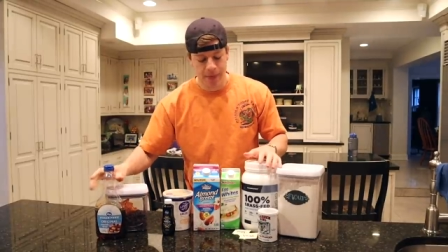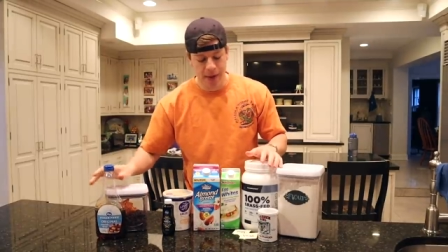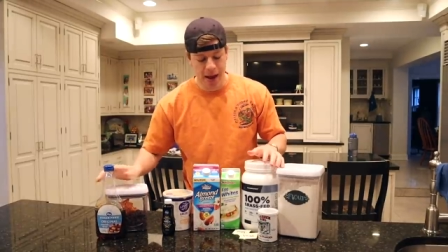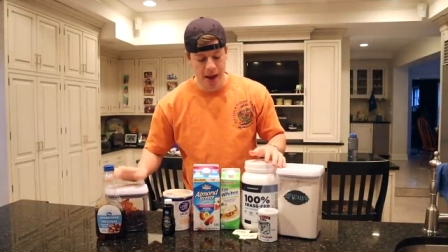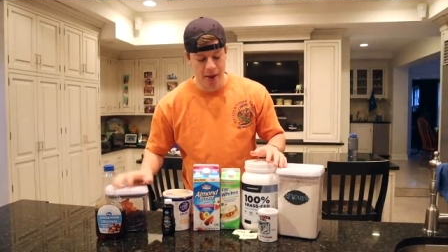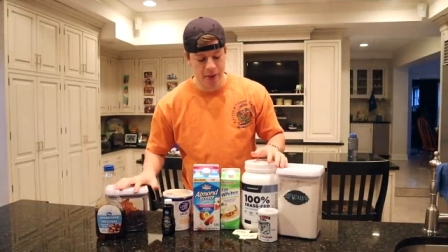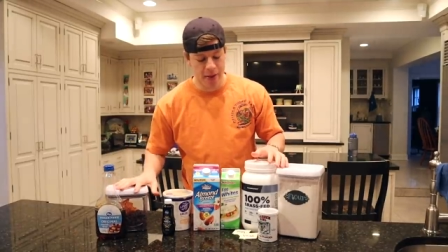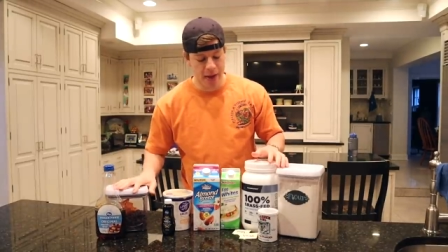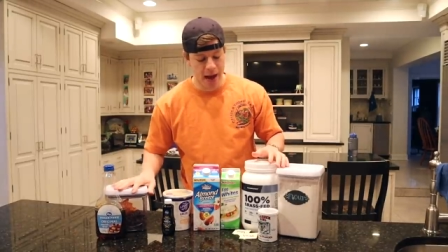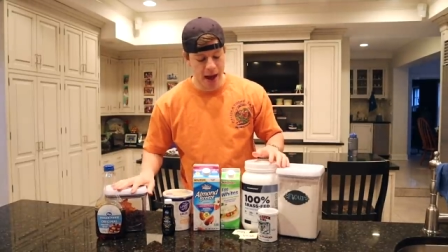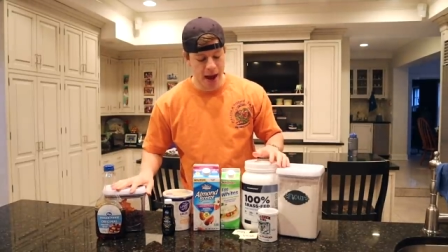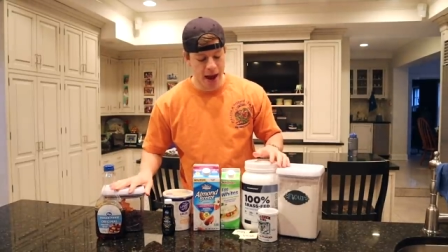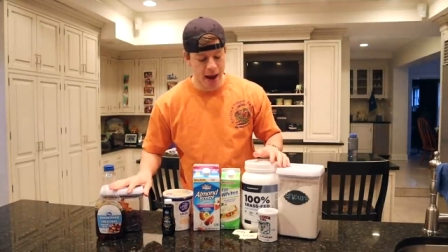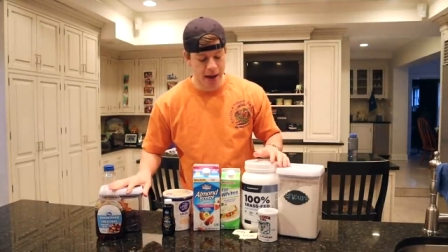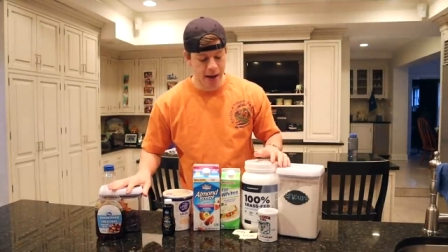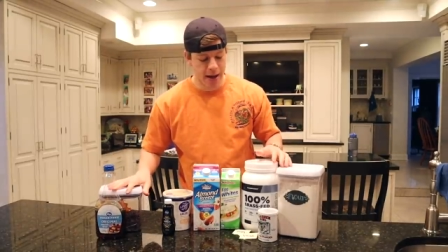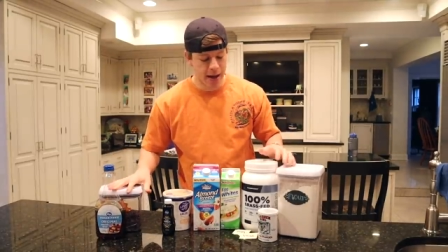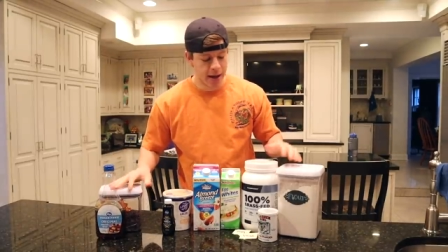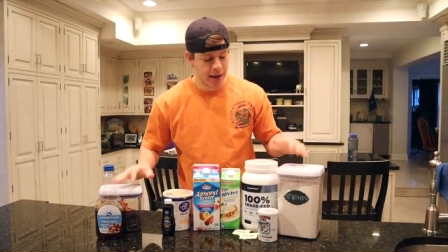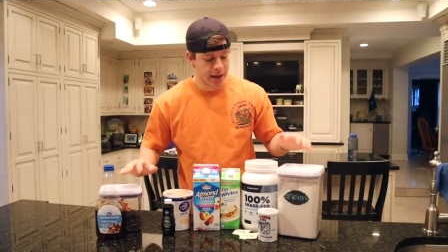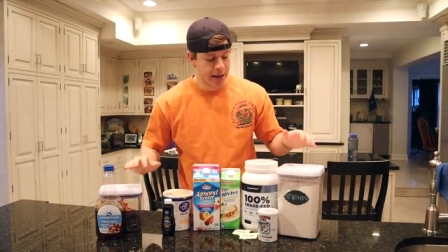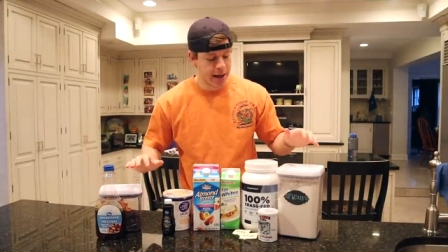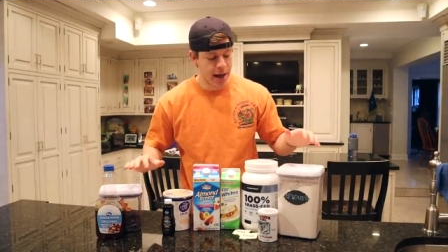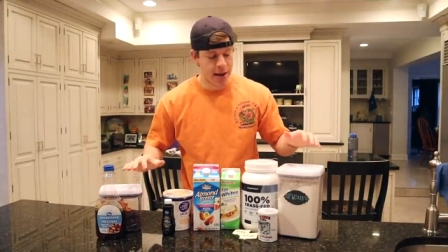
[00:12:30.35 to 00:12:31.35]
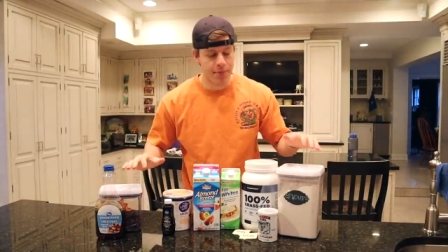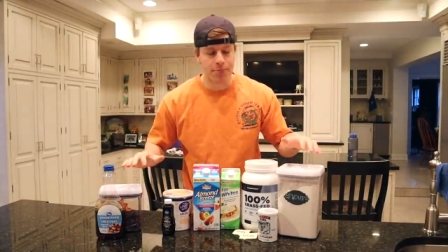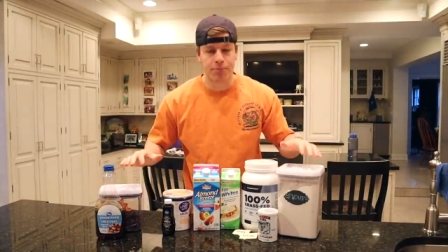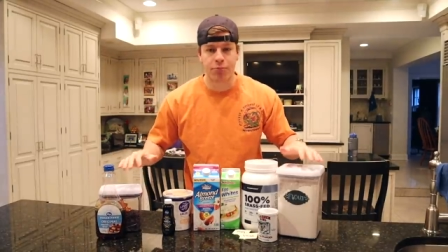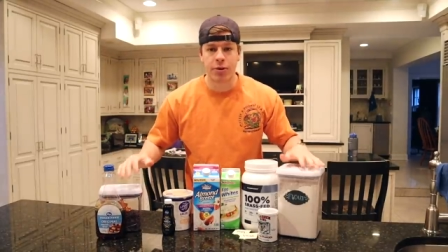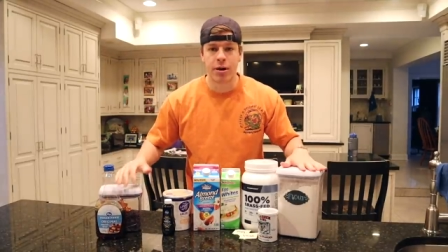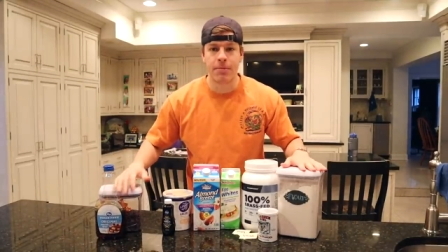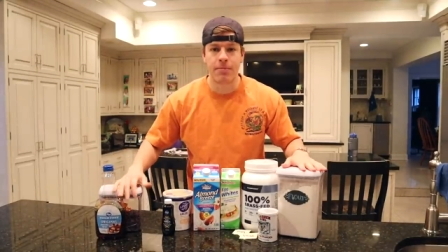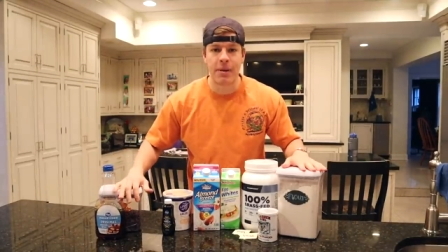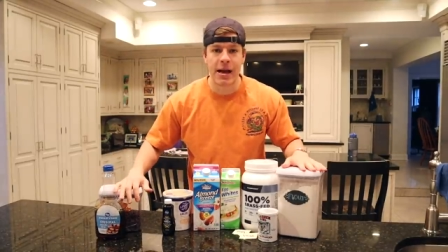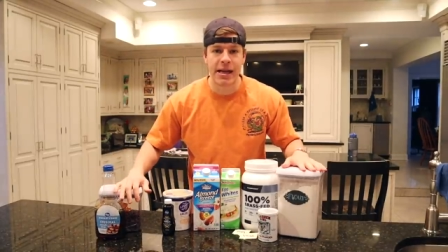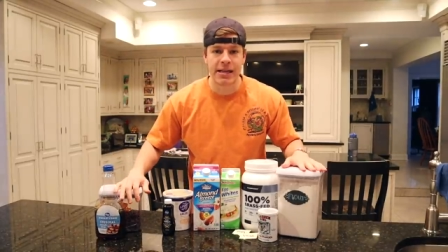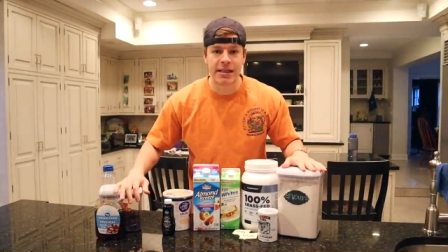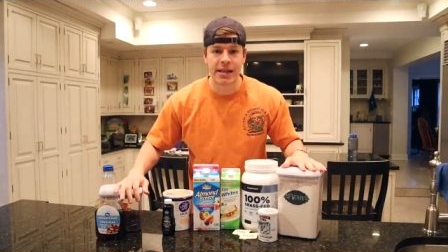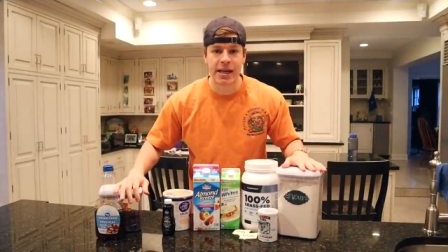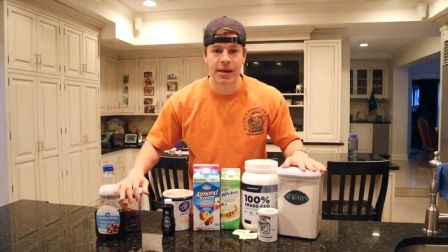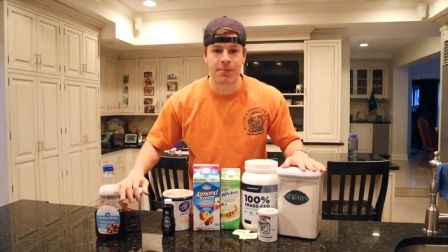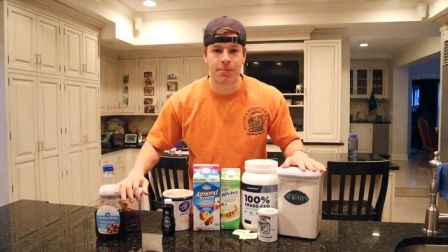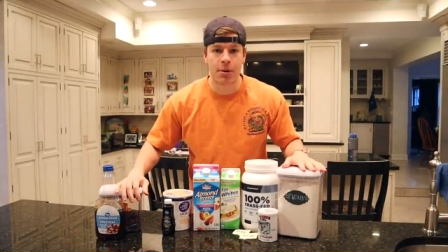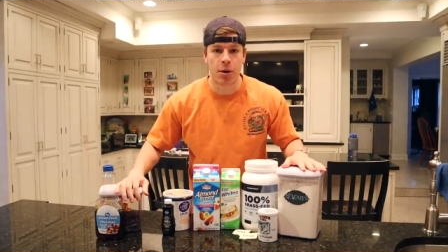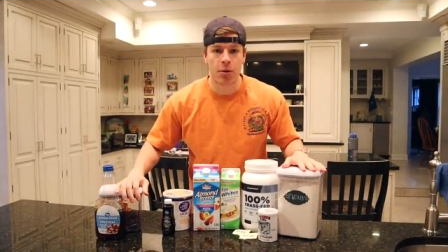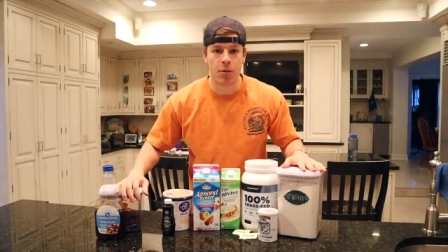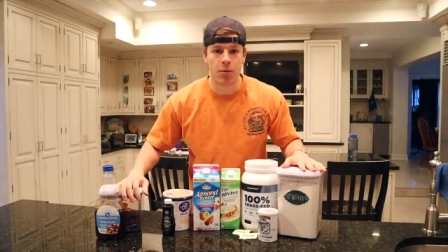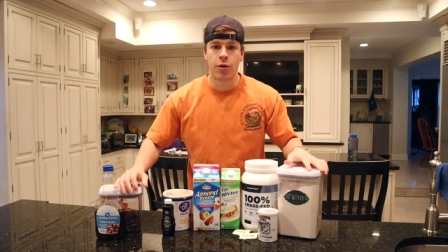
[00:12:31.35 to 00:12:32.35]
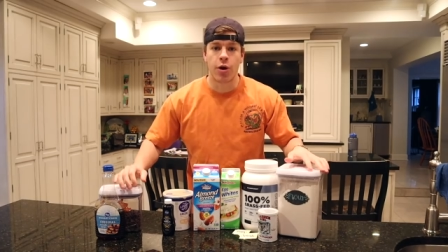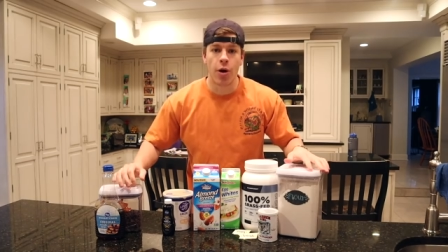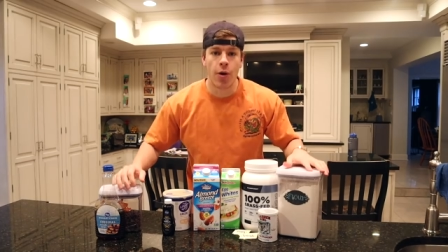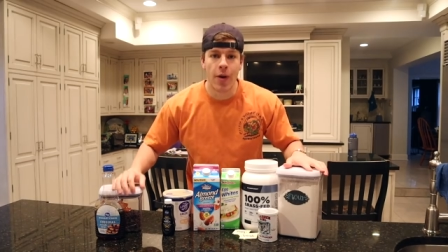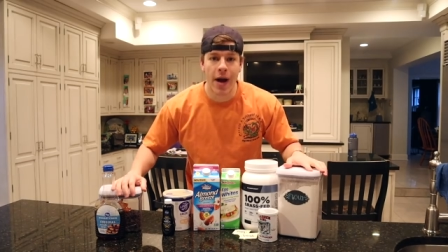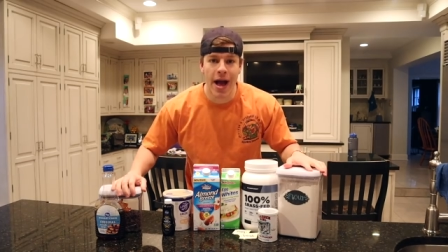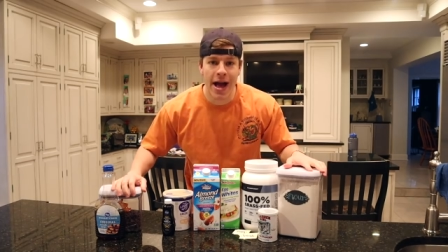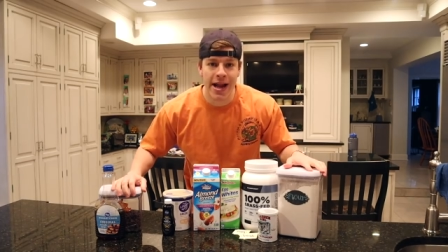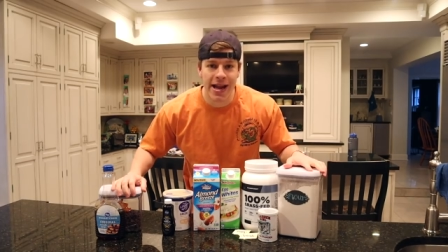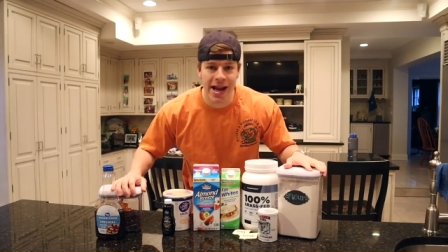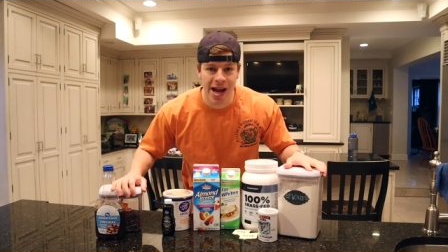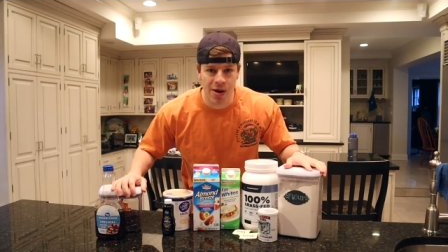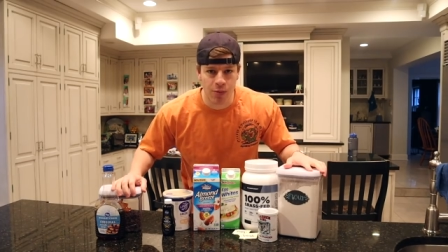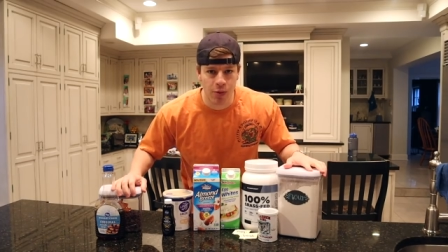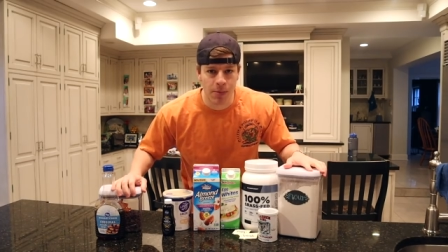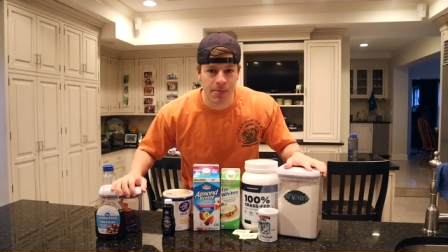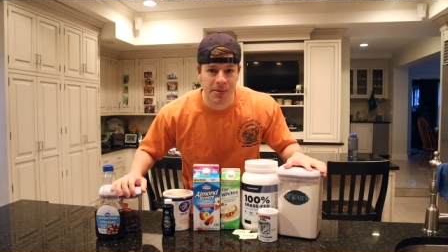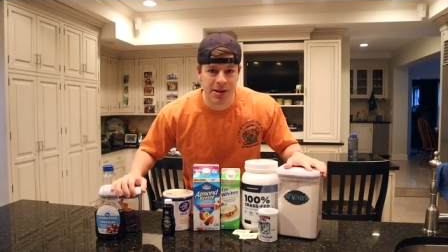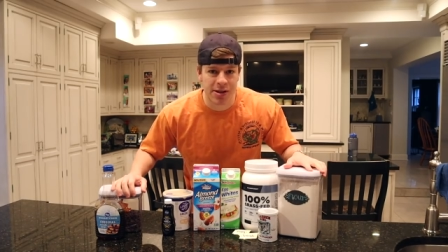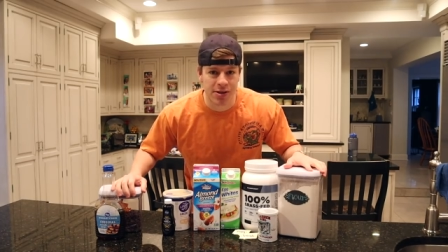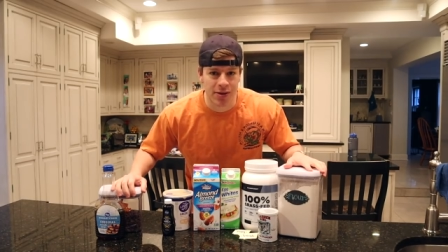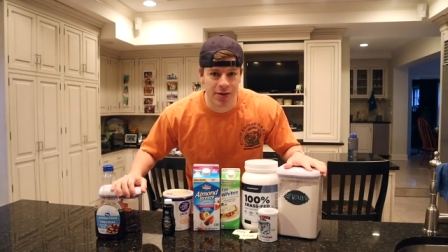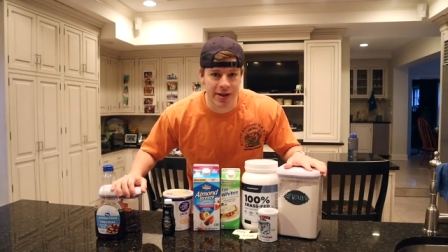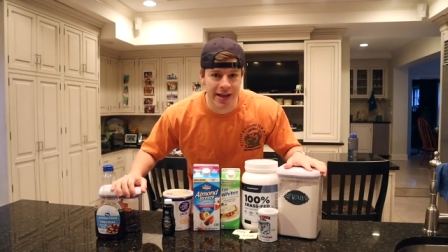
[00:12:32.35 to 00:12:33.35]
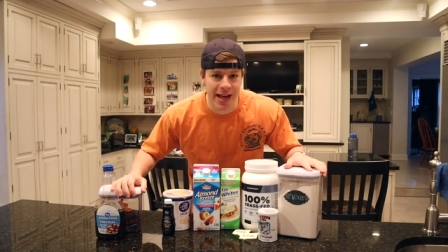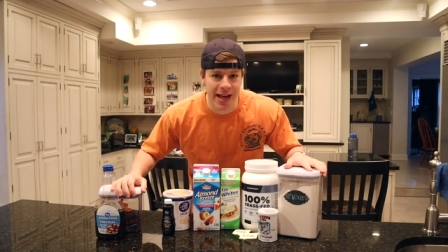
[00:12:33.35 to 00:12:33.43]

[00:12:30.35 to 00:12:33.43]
And then, yeah, pretty basic, but we'll go ahead and whip this all